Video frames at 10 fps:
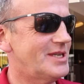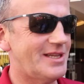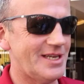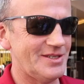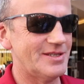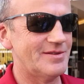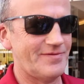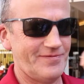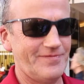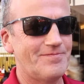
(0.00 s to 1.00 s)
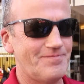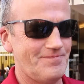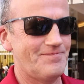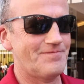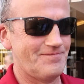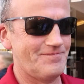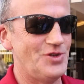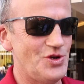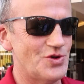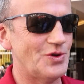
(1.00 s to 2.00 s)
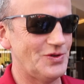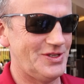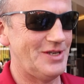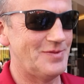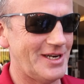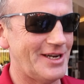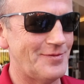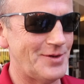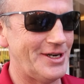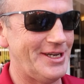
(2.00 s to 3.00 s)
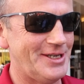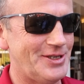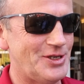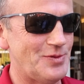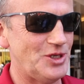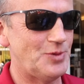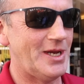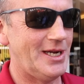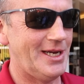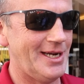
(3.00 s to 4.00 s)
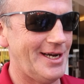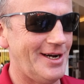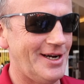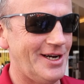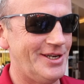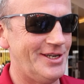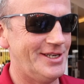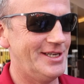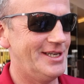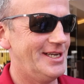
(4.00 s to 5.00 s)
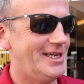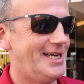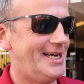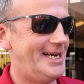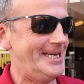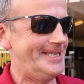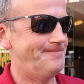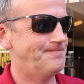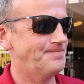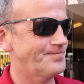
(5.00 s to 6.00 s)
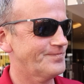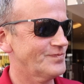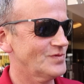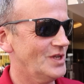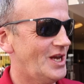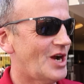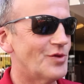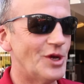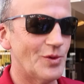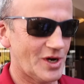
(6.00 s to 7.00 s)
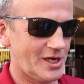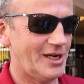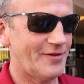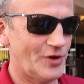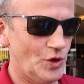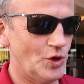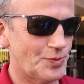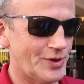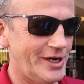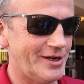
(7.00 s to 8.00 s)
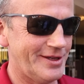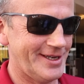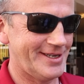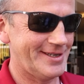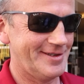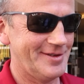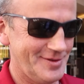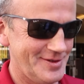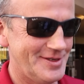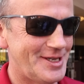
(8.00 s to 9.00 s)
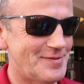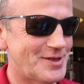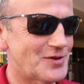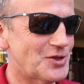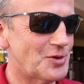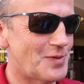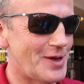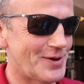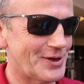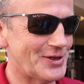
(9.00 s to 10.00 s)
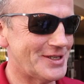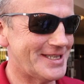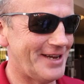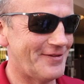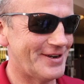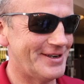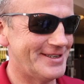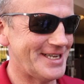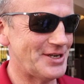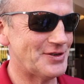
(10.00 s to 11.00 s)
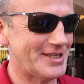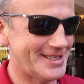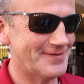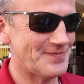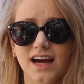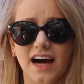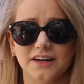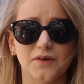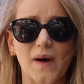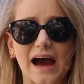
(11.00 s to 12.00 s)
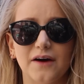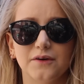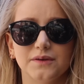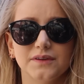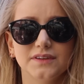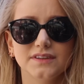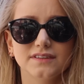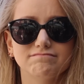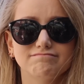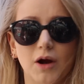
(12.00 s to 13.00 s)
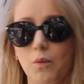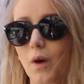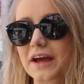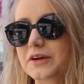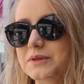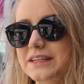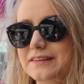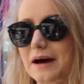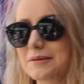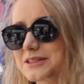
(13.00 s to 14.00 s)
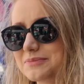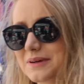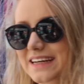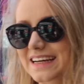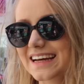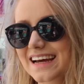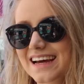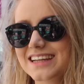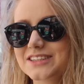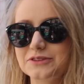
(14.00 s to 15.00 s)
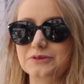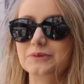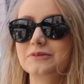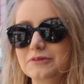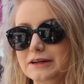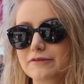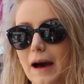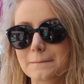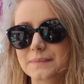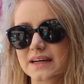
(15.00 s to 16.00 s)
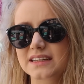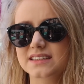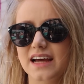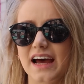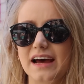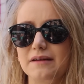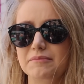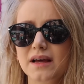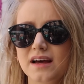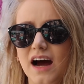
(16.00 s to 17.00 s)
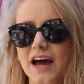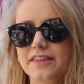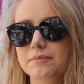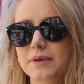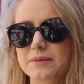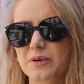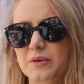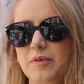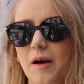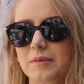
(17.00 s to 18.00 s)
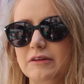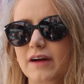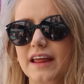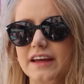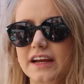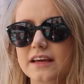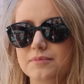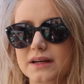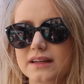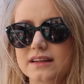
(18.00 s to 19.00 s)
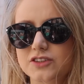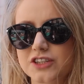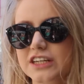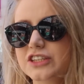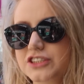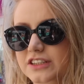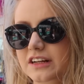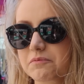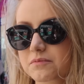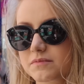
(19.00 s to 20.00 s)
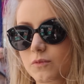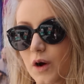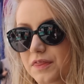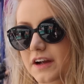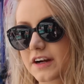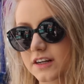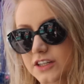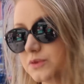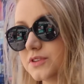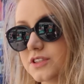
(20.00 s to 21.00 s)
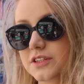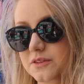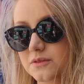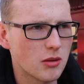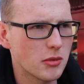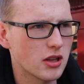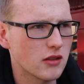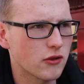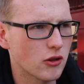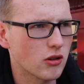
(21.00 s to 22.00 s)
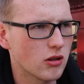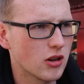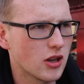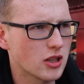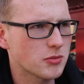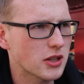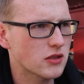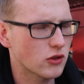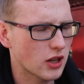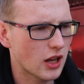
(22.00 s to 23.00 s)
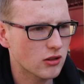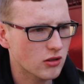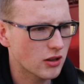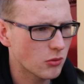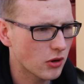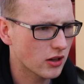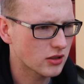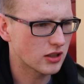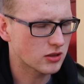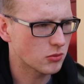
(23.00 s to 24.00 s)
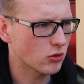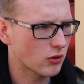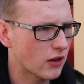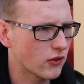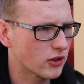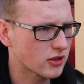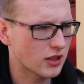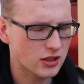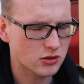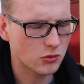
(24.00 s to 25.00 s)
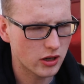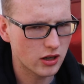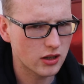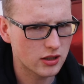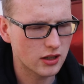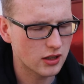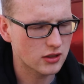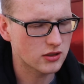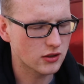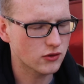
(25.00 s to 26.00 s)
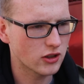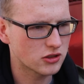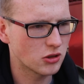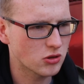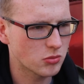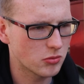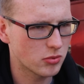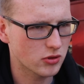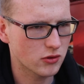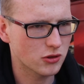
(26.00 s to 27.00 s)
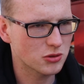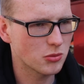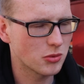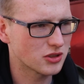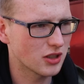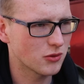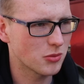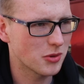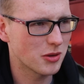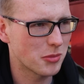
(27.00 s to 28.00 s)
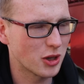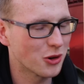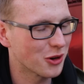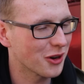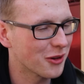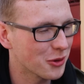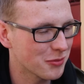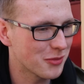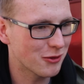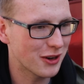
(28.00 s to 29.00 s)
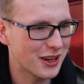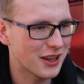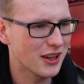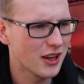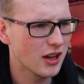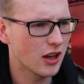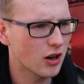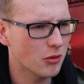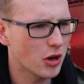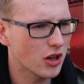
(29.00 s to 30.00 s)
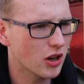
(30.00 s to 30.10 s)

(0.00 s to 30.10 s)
twenty thousand euros seems a lot of money to be spending on uh, a reworking of an old prayer that seems to have stood people in good stead for centuries. I don't know how or why you would need that much money to revamp it. Um, I think people would probably rather keep it traditional and what they're used to. I mean, for especially for the elderly where it's, it's more relevant, that's where I think it's, it's very suitable, but for someone myself who'd be a bit younger, it wouldn't be really along my